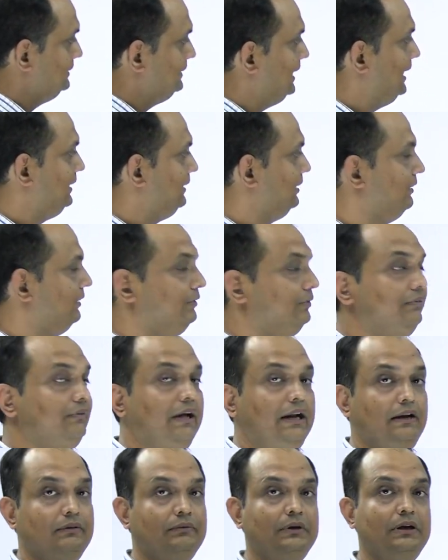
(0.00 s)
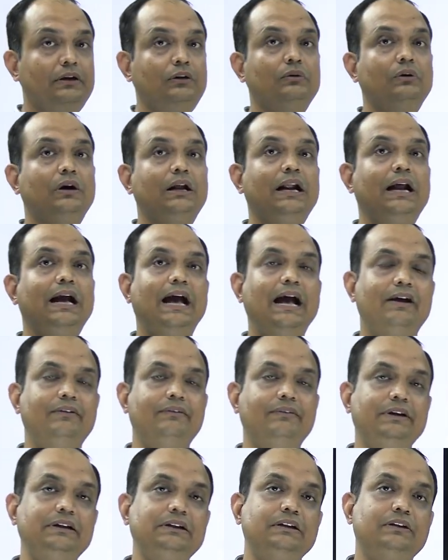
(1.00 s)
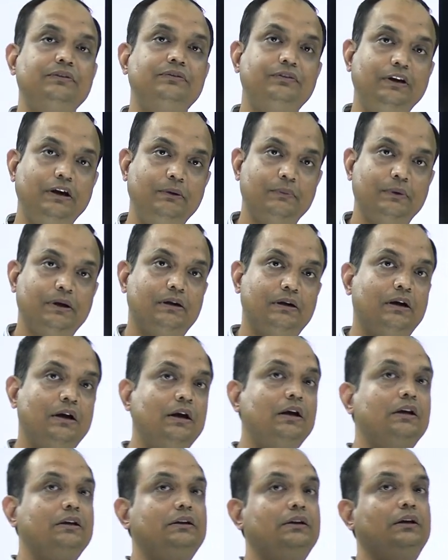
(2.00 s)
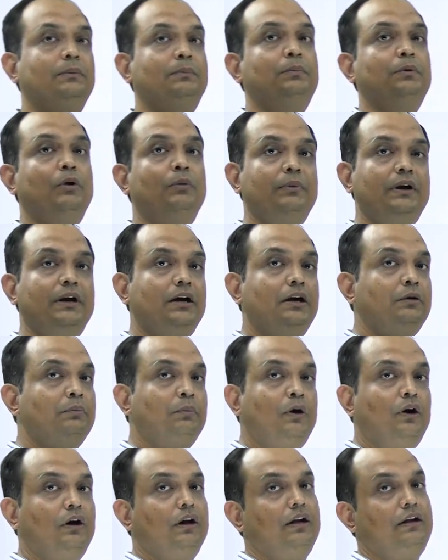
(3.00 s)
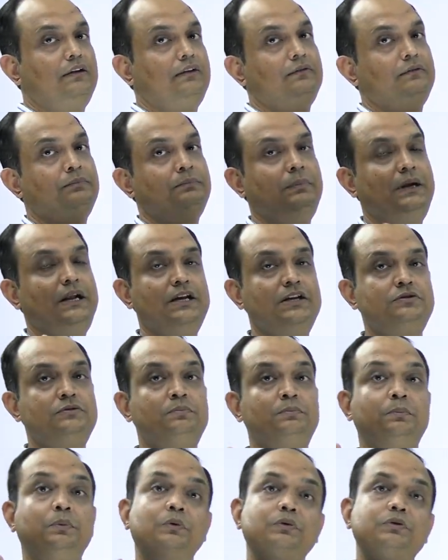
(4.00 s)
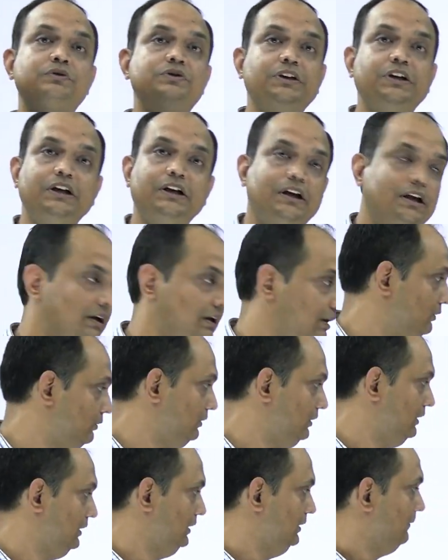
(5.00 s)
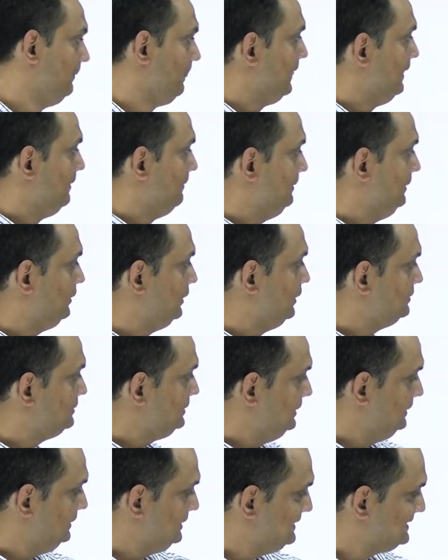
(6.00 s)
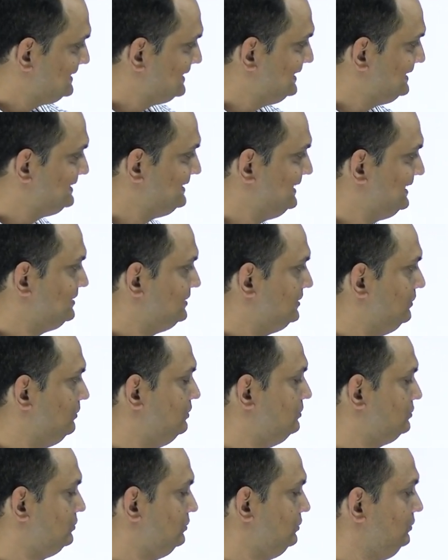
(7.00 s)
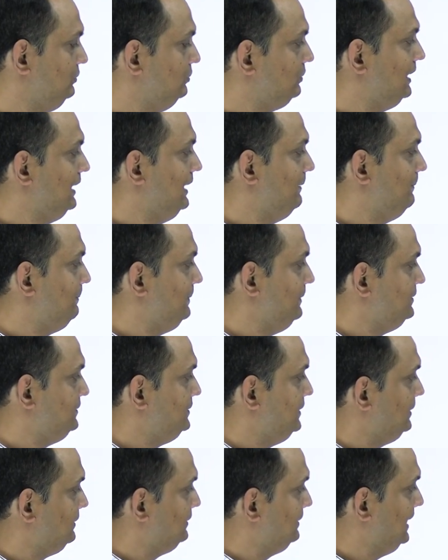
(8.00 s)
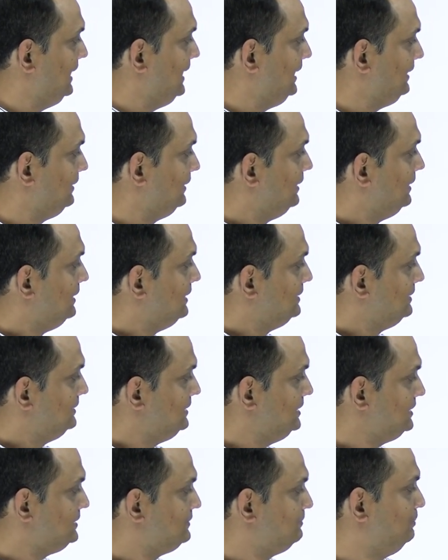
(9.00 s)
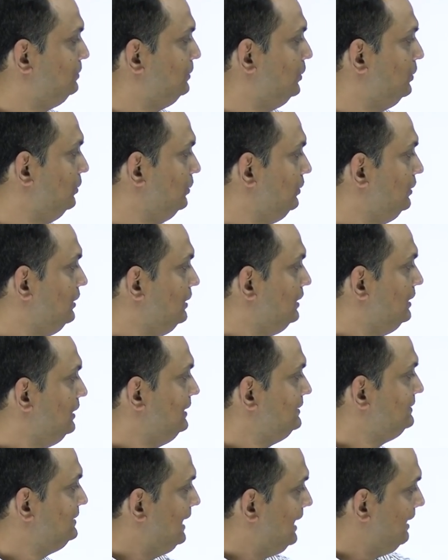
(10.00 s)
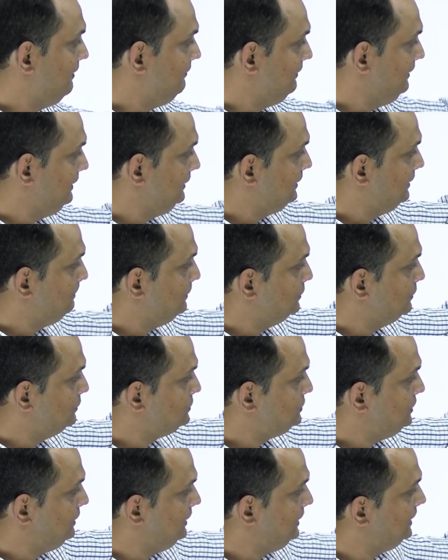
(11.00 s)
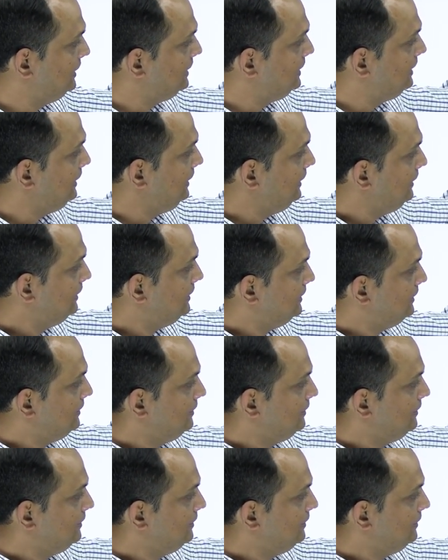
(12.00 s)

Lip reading: that whenever you are having the femur, the prominent border is placed posteriorly only. Because in this cut section also you can appreciate that this bone is having the posteriorly